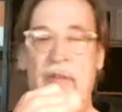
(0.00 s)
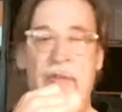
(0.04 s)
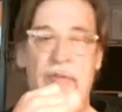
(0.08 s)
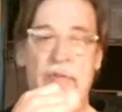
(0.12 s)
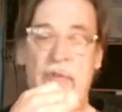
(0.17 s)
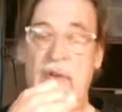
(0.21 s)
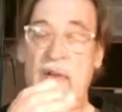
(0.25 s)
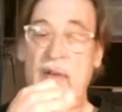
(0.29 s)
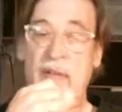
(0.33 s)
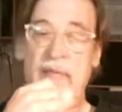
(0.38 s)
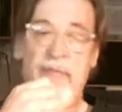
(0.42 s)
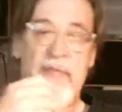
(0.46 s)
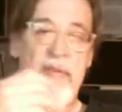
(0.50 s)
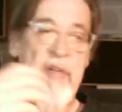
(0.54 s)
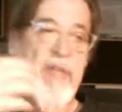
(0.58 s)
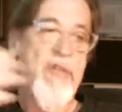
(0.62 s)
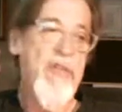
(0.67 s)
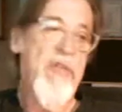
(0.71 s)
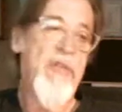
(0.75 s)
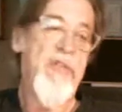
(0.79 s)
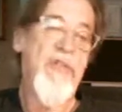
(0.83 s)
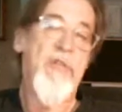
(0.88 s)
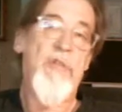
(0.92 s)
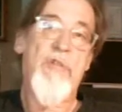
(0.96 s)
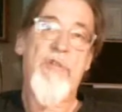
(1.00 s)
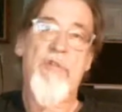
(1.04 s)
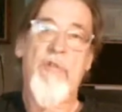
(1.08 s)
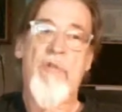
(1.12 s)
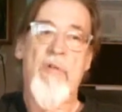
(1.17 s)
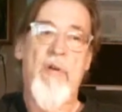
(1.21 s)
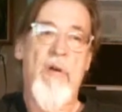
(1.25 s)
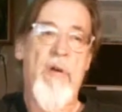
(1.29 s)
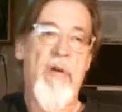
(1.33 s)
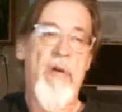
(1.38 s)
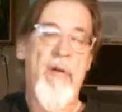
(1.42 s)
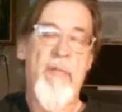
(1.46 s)
geology,
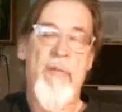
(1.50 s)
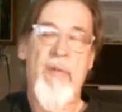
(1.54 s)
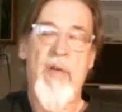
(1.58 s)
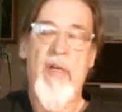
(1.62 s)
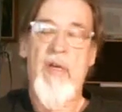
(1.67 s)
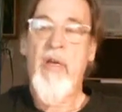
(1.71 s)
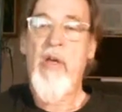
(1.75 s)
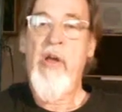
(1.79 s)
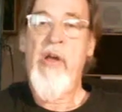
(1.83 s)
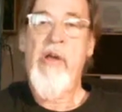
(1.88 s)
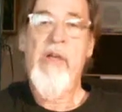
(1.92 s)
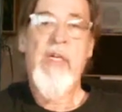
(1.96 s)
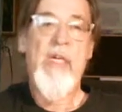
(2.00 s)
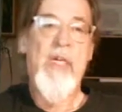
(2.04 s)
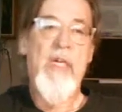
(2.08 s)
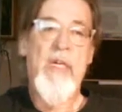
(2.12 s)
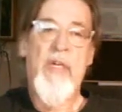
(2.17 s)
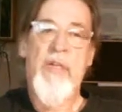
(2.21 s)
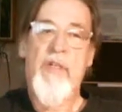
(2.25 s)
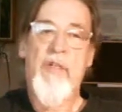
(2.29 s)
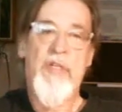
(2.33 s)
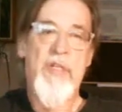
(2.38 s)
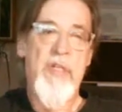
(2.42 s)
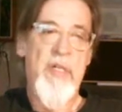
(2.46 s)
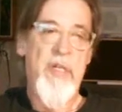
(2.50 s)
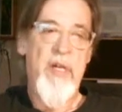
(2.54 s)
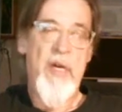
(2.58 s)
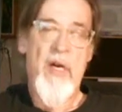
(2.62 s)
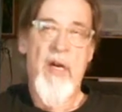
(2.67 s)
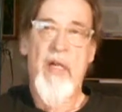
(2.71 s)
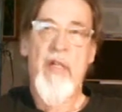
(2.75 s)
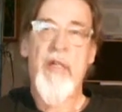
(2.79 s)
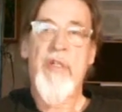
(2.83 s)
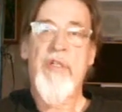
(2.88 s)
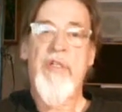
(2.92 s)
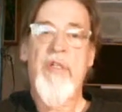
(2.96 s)
biology,
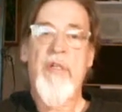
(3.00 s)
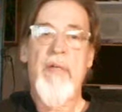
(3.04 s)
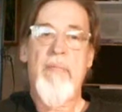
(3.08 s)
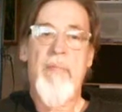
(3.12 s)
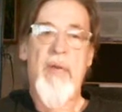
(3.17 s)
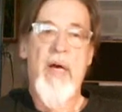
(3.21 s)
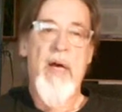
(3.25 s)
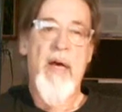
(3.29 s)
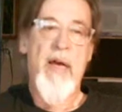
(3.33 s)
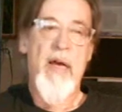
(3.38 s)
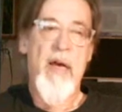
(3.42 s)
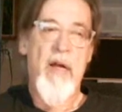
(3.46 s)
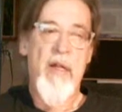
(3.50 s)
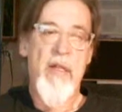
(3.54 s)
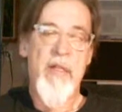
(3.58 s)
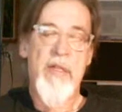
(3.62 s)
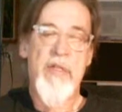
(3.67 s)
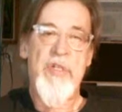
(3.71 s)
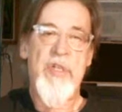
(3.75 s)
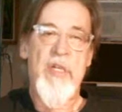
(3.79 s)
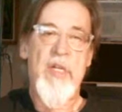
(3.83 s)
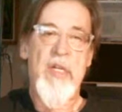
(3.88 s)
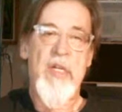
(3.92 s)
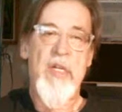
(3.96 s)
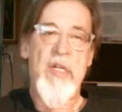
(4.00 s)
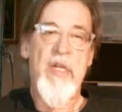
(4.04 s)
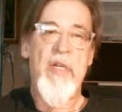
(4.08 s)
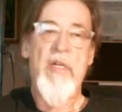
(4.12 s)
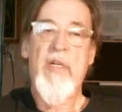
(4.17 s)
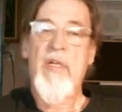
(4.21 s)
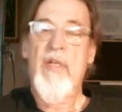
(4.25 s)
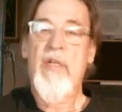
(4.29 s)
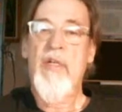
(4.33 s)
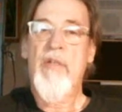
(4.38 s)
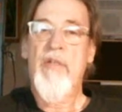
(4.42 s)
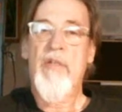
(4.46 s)
sociology, psychology,
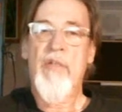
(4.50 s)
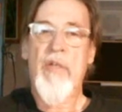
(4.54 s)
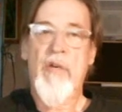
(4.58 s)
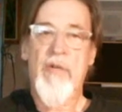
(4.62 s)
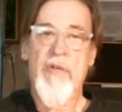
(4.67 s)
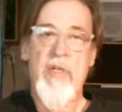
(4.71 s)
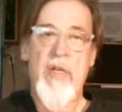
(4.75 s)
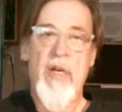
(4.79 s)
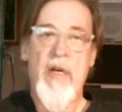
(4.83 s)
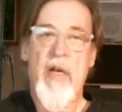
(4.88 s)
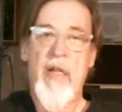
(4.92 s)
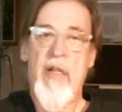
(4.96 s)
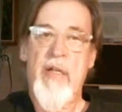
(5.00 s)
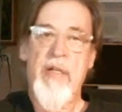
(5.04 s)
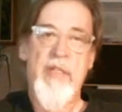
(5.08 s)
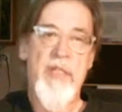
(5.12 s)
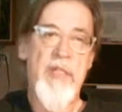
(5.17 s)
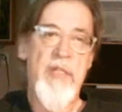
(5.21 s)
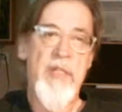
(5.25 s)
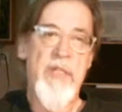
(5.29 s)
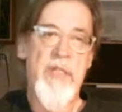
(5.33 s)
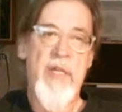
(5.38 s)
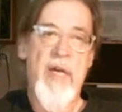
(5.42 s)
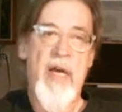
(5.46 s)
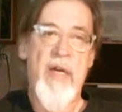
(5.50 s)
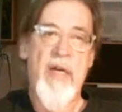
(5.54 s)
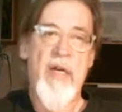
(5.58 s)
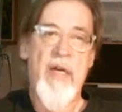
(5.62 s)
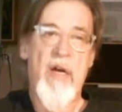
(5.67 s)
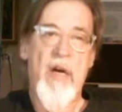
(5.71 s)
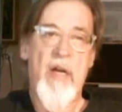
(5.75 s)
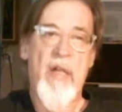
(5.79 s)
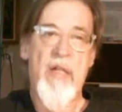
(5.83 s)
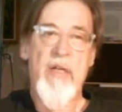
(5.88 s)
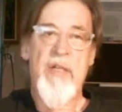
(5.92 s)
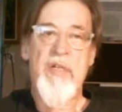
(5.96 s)
economics, there are
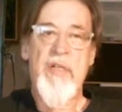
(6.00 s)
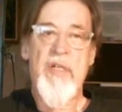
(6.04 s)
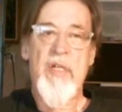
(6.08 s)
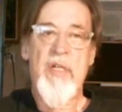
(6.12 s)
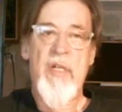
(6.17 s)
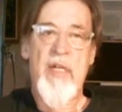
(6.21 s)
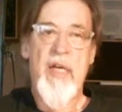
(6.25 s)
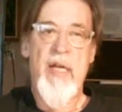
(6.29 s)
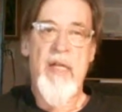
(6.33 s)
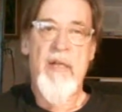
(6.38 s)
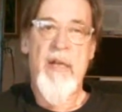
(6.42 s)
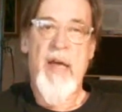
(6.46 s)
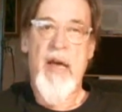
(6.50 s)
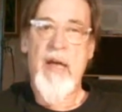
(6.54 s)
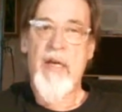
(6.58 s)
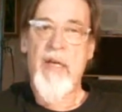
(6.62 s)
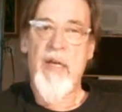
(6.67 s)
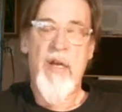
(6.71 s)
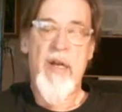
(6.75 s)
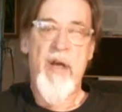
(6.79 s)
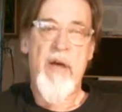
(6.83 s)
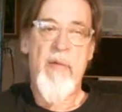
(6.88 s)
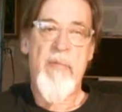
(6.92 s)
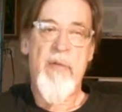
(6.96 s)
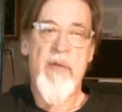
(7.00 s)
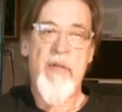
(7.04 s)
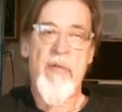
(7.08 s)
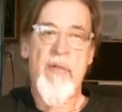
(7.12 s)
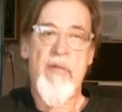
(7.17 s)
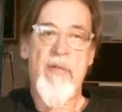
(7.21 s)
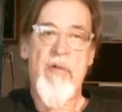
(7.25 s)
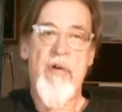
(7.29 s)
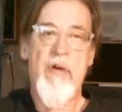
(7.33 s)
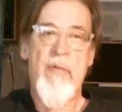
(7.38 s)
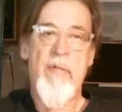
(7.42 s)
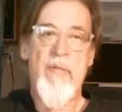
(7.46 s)
theories that they
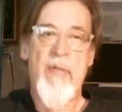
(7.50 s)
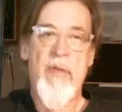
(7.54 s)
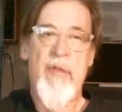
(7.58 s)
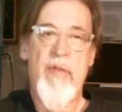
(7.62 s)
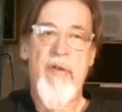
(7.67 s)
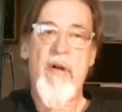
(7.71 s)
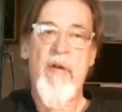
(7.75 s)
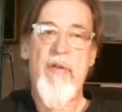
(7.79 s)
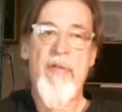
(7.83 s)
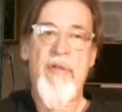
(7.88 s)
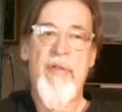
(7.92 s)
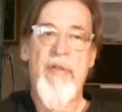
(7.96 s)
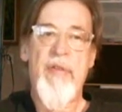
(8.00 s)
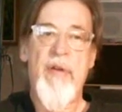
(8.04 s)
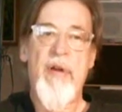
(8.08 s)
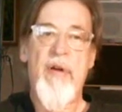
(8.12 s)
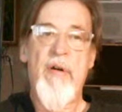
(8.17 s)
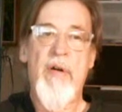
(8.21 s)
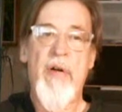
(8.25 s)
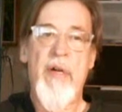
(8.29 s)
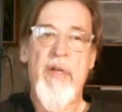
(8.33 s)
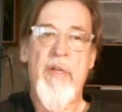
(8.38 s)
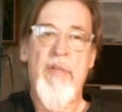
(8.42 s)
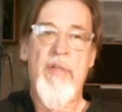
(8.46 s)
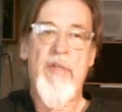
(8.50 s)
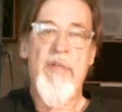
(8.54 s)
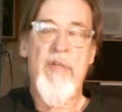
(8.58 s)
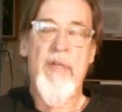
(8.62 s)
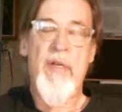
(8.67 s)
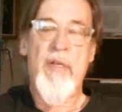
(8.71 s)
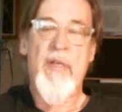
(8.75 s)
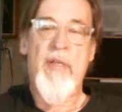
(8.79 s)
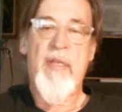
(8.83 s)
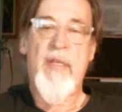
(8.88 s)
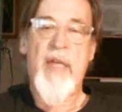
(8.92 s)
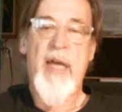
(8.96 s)
draw
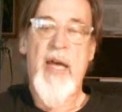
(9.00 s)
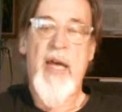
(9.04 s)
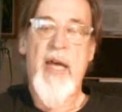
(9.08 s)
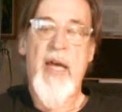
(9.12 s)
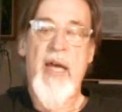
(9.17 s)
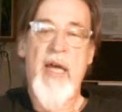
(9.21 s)
upon,